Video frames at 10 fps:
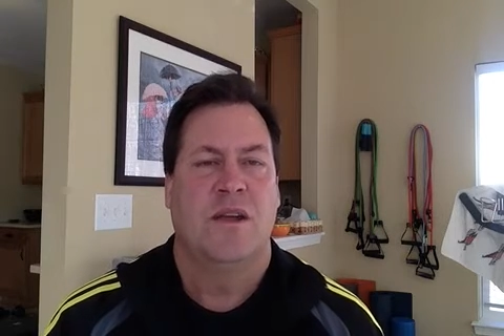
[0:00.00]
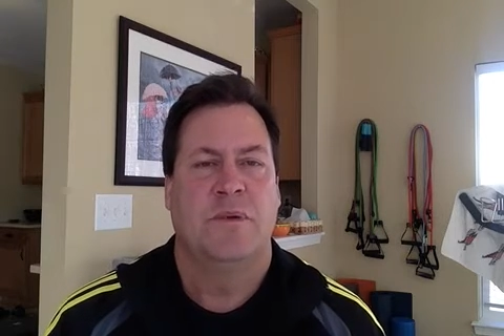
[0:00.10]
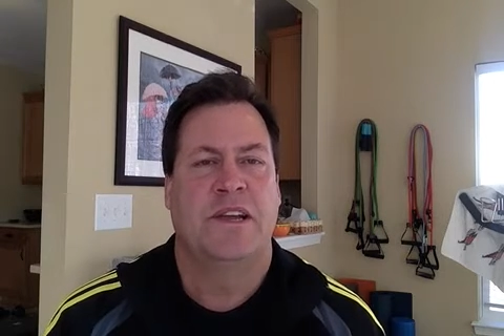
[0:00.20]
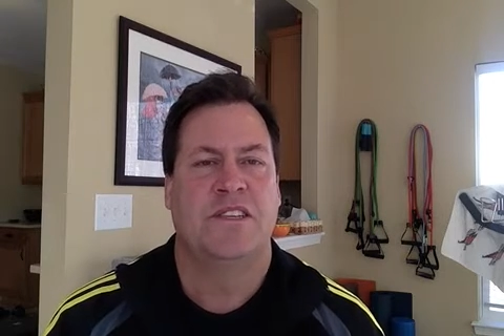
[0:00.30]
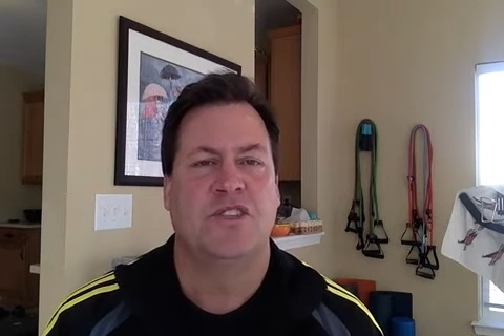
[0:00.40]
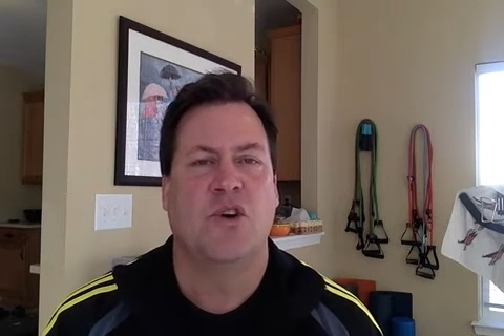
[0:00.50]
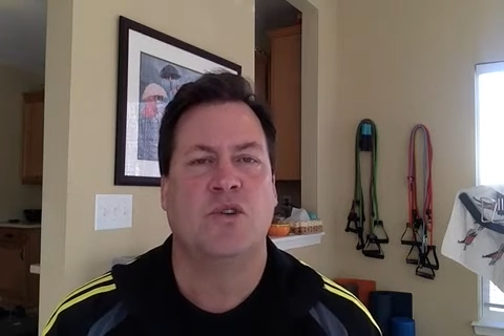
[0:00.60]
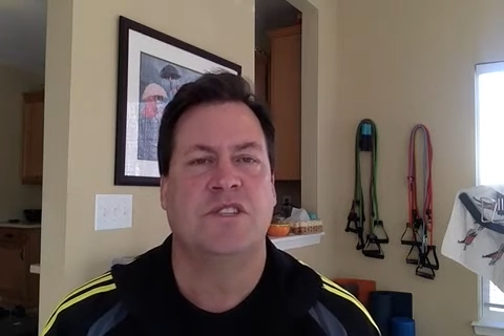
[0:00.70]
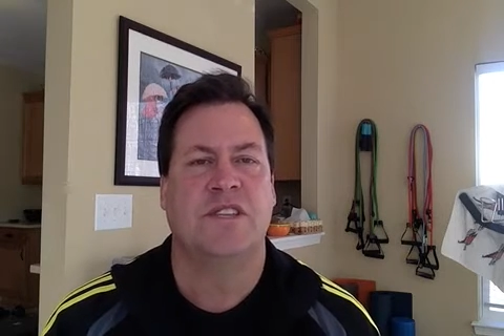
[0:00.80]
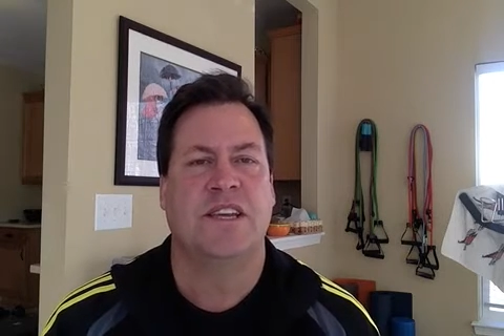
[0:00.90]
because
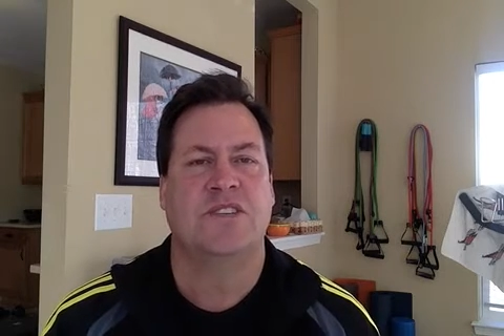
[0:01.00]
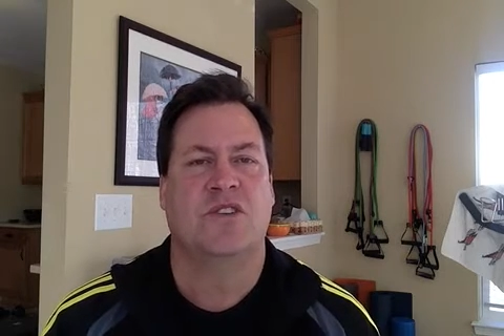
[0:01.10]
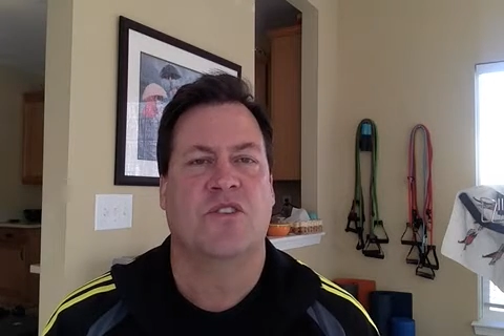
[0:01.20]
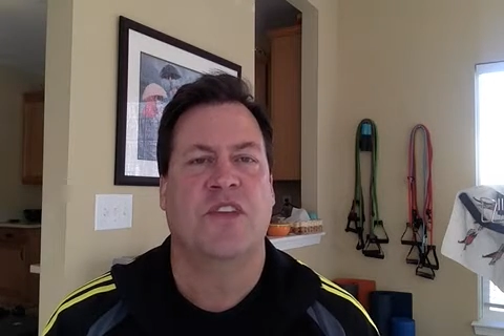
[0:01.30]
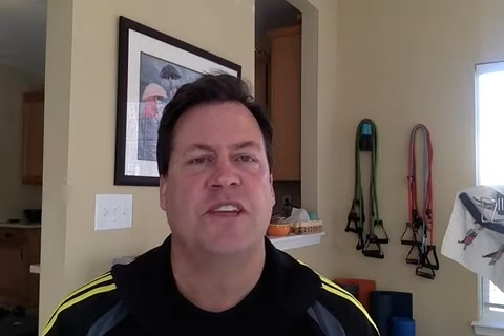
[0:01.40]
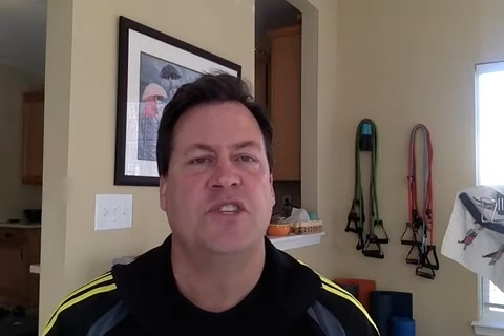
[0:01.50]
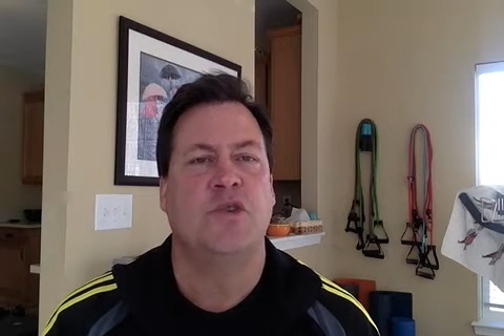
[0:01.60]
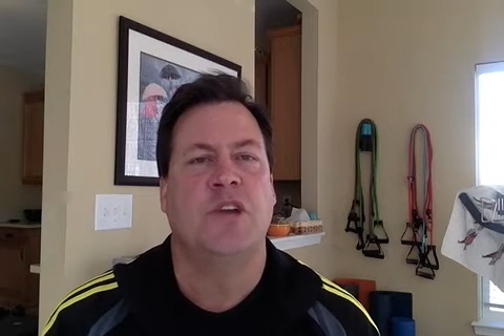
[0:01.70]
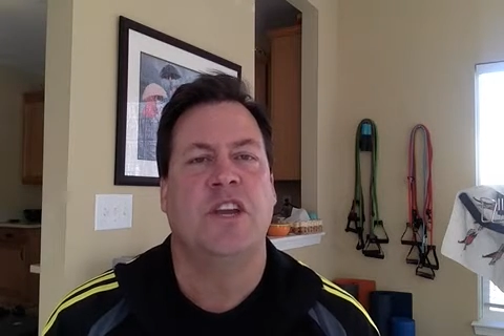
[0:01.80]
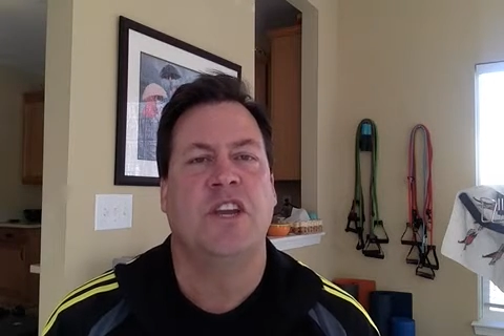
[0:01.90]
those things are things
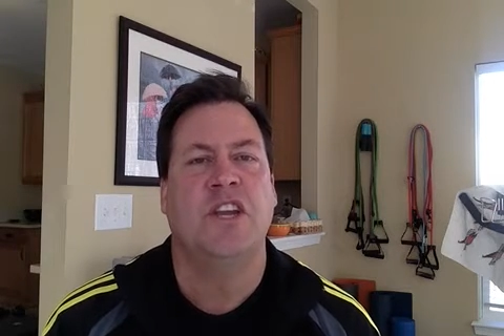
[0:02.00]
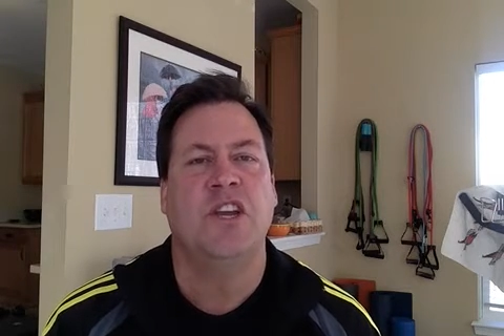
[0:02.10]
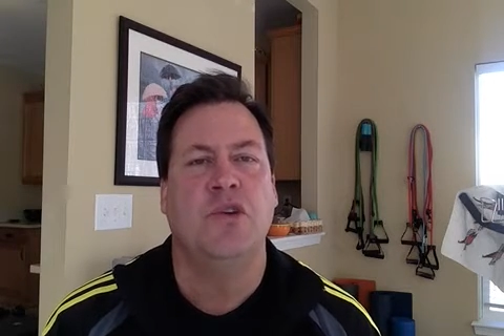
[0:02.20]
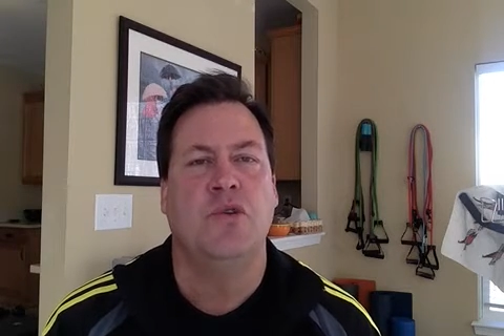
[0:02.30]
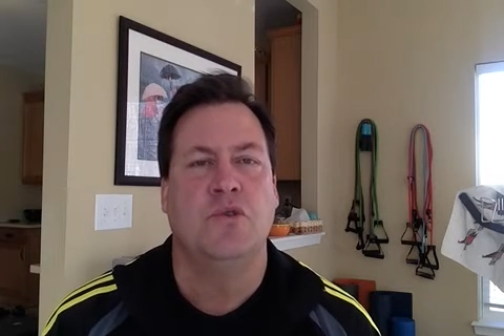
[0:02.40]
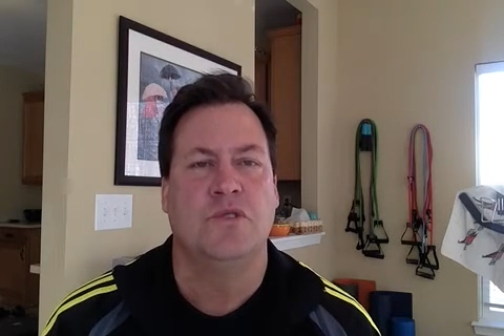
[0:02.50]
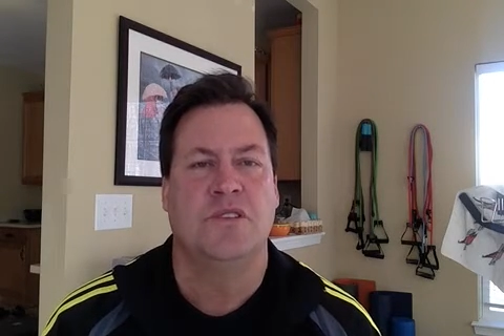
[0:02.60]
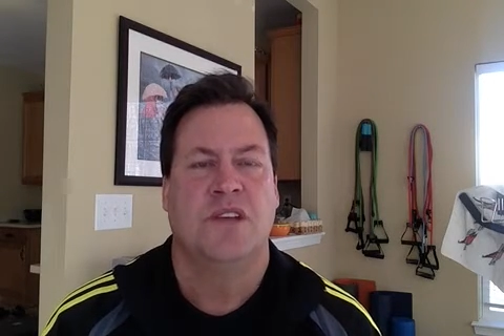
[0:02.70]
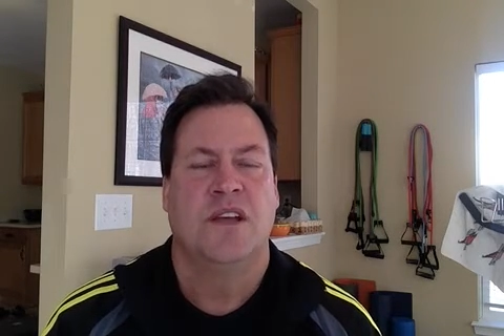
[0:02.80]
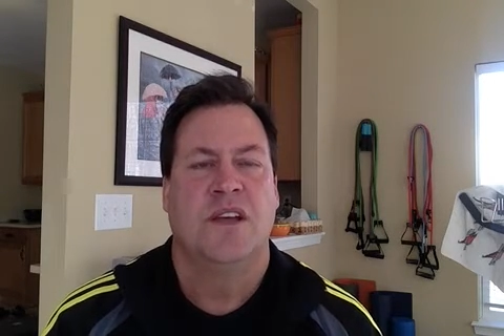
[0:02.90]
you can
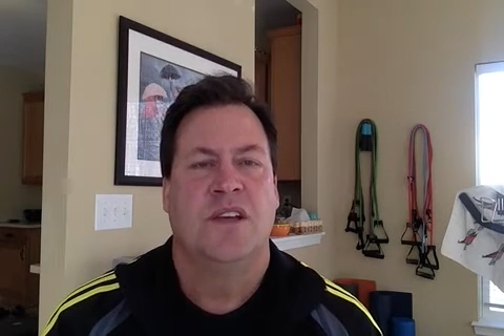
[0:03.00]
use